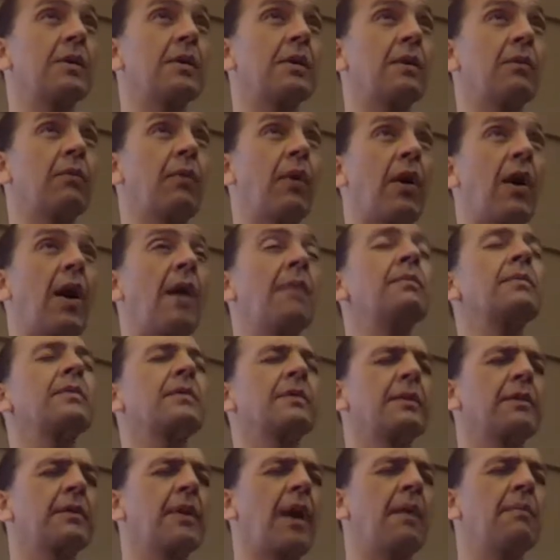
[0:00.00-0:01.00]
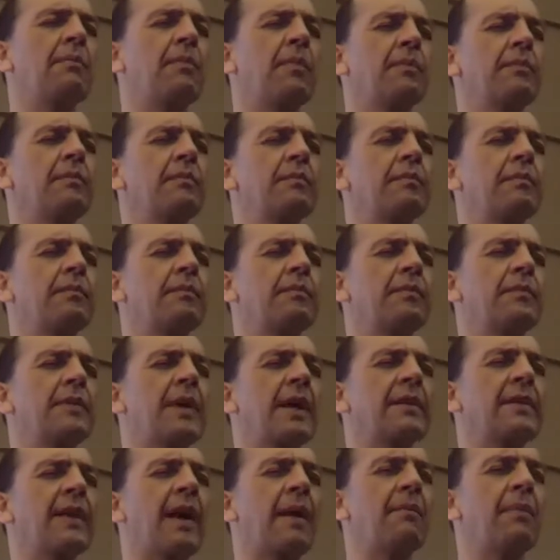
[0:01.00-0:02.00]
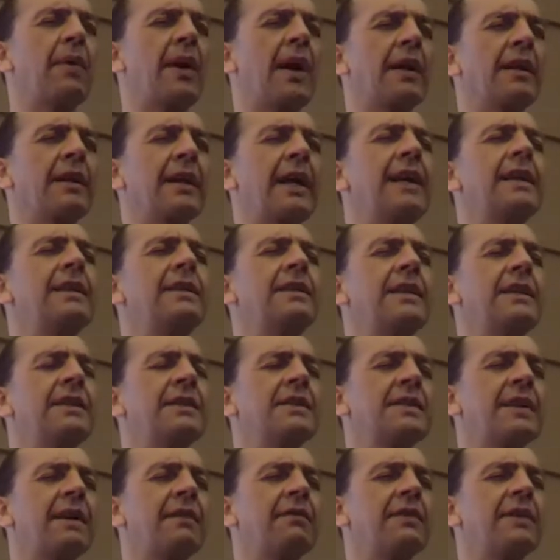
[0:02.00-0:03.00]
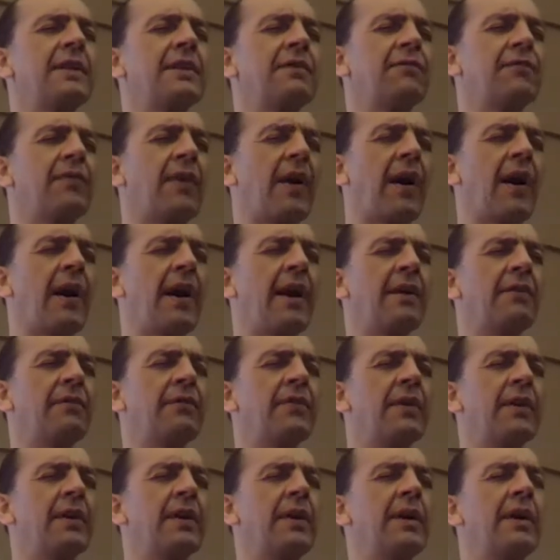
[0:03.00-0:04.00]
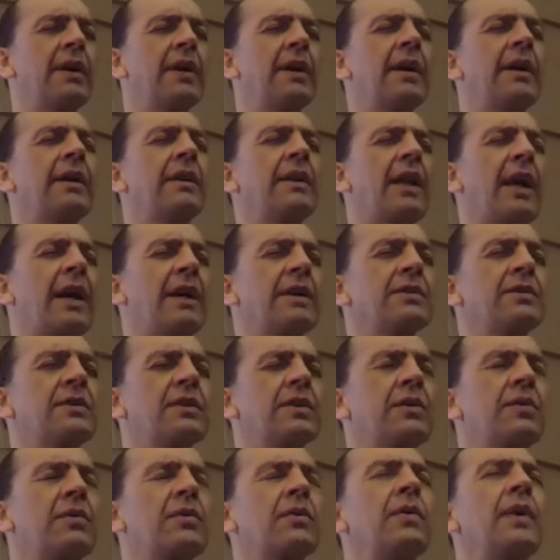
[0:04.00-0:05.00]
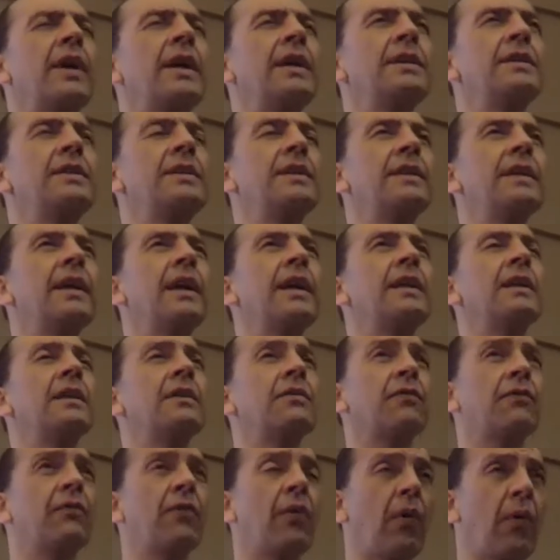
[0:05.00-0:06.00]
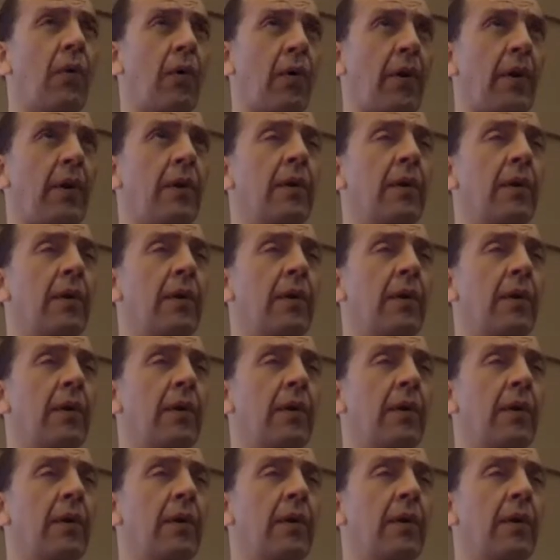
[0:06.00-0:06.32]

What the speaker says: I take that back, 1875 and lasted through 1884.